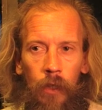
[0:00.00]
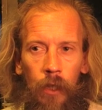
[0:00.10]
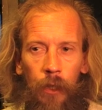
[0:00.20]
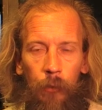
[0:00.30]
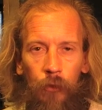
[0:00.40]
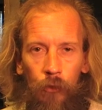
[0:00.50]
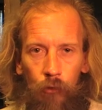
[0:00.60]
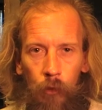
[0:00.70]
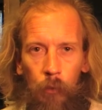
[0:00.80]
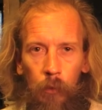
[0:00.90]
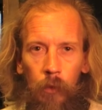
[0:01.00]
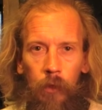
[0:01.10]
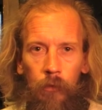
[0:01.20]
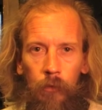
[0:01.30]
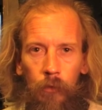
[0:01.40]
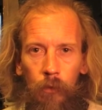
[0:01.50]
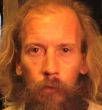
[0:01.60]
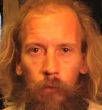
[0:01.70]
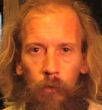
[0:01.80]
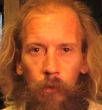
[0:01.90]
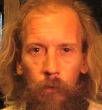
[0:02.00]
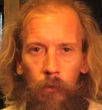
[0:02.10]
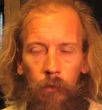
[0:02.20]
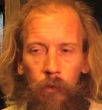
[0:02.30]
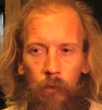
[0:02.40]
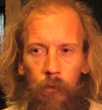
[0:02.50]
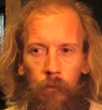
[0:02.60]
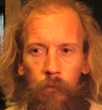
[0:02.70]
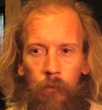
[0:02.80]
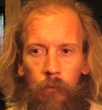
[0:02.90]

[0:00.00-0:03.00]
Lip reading: And it was a triple one, dum dum dum.